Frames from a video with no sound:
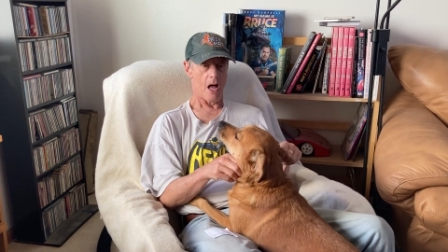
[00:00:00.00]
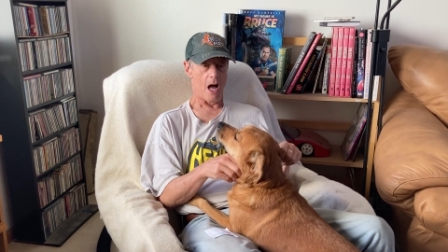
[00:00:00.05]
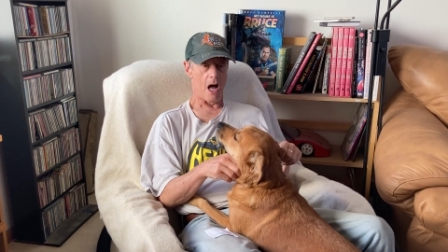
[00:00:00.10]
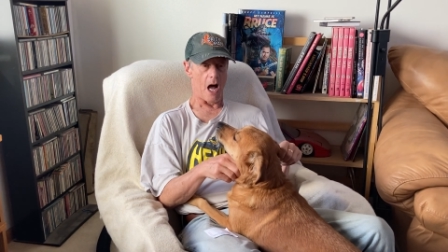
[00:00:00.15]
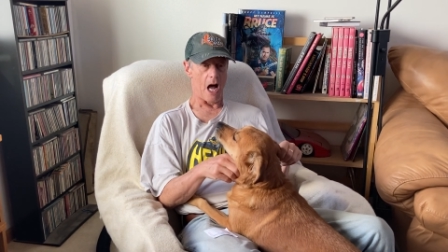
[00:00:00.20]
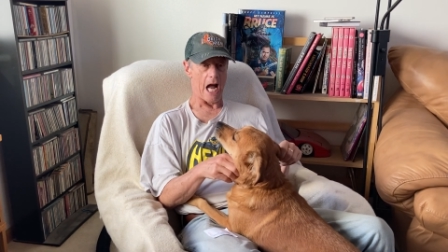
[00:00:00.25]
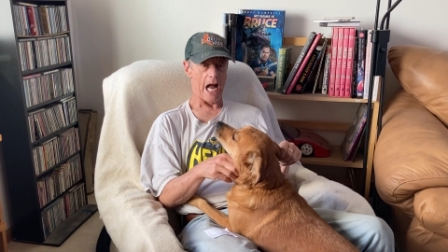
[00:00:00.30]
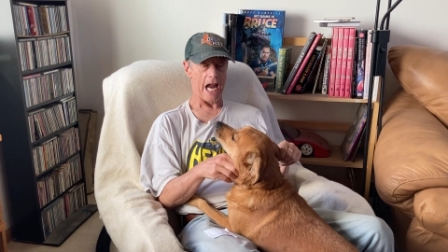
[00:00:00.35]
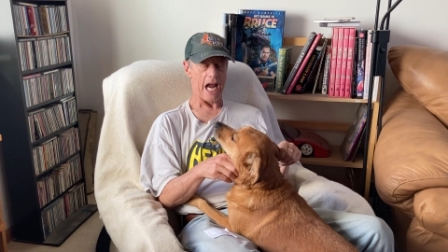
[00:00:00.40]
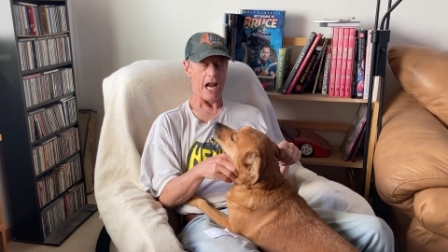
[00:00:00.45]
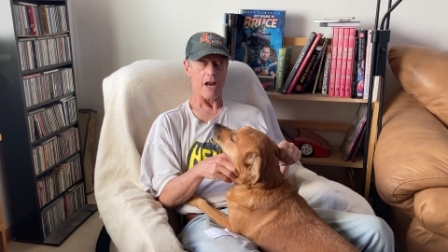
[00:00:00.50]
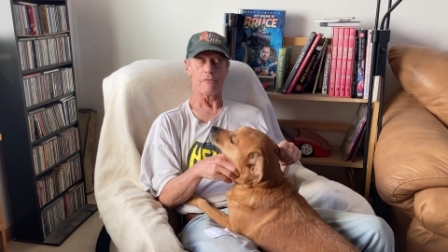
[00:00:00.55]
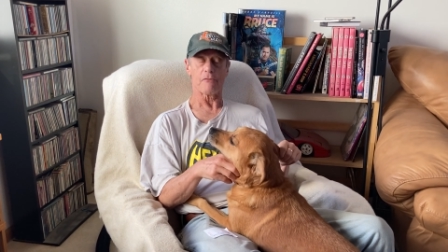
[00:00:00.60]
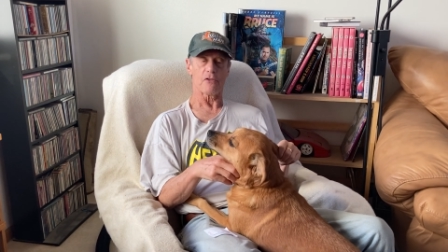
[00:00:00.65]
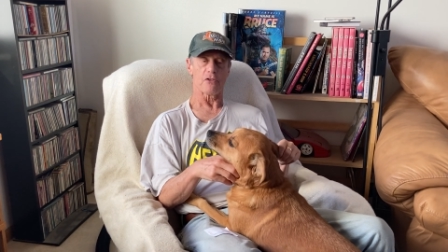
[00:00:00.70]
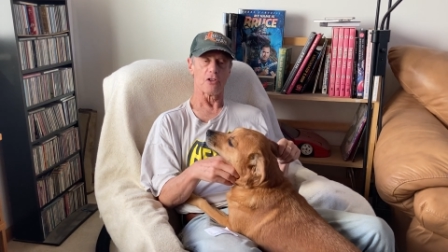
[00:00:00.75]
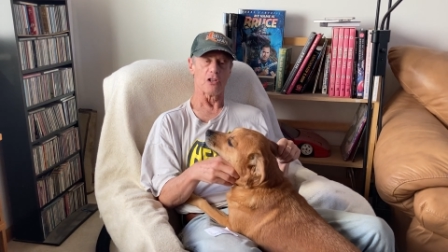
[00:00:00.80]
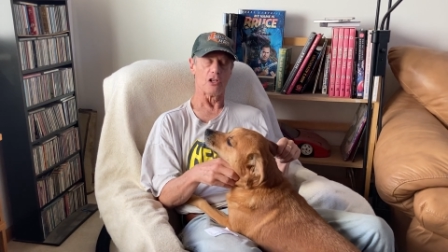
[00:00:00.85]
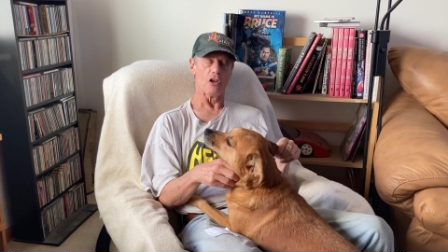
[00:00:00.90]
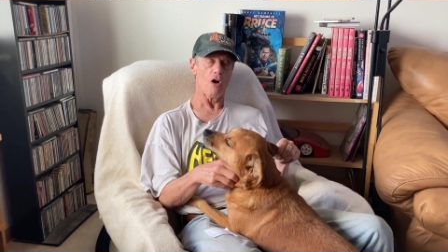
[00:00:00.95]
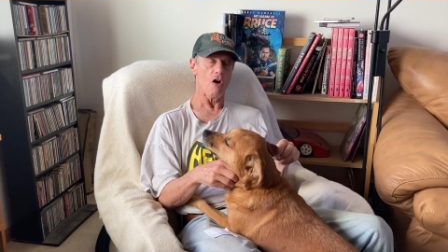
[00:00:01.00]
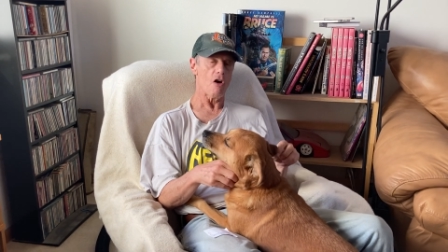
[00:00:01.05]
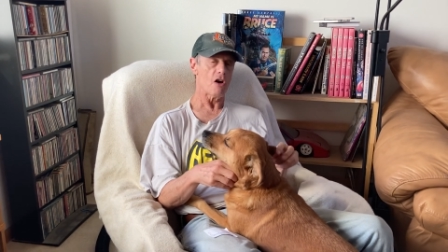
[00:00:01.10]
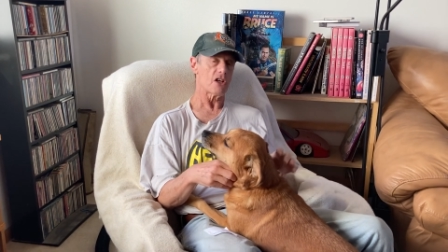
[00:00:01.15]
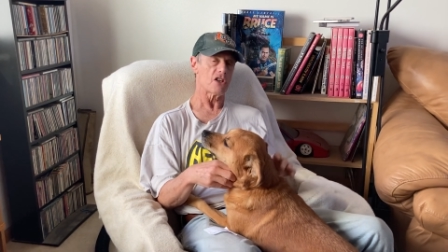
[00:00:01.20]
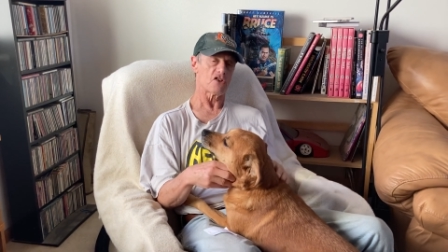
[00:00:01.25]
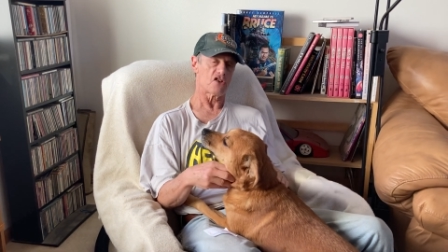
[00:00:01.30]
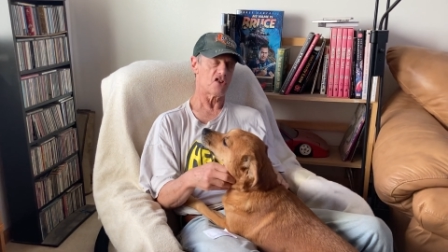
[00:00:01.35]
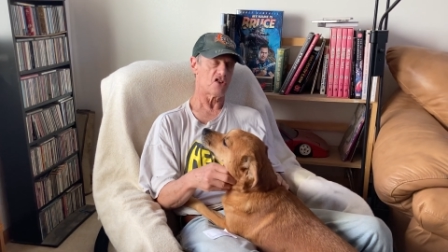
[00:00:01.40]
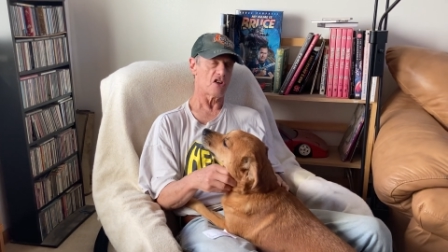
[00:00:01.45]
Uh, and for the
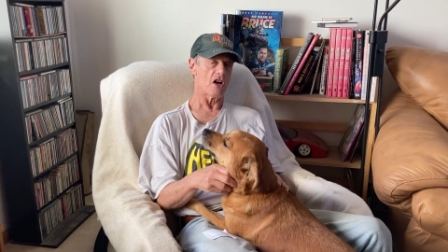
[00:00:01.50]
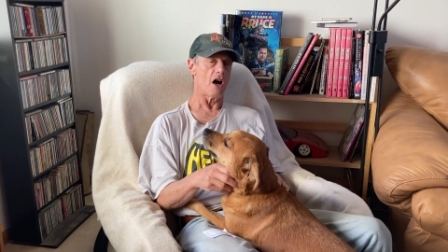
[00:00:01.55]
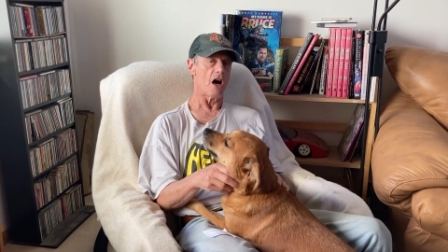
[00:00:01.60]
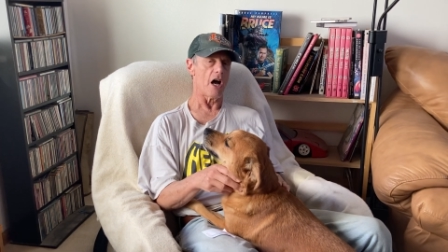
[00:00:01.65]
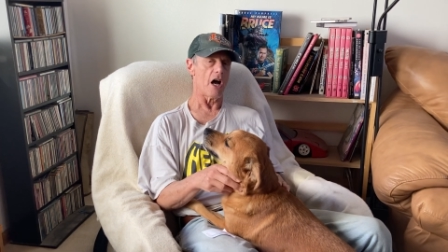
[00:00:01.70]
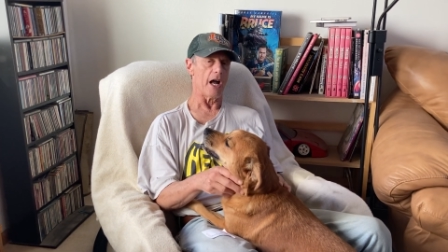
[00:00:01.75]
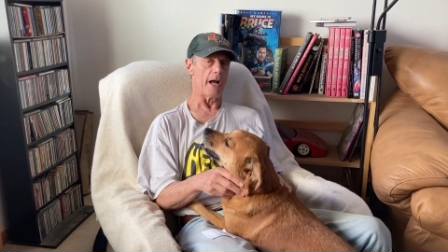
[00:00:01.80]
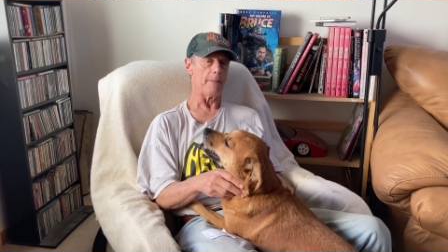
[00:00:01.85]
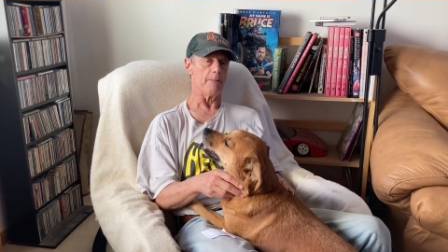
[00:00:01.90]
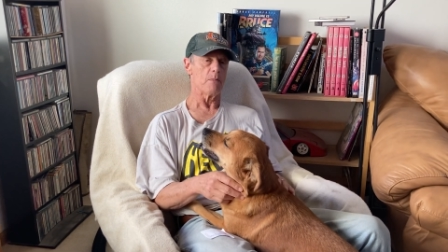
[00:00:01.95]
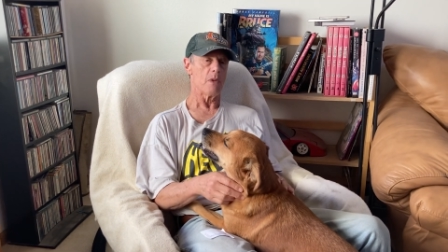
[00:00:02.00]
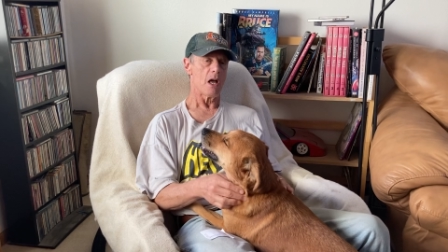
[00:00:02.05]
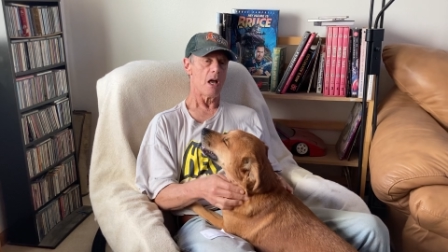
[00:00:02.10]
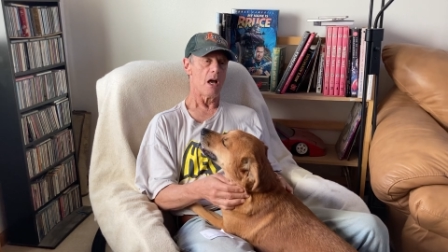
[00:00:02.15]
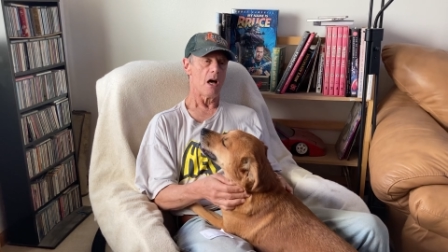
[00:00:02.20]
longest time,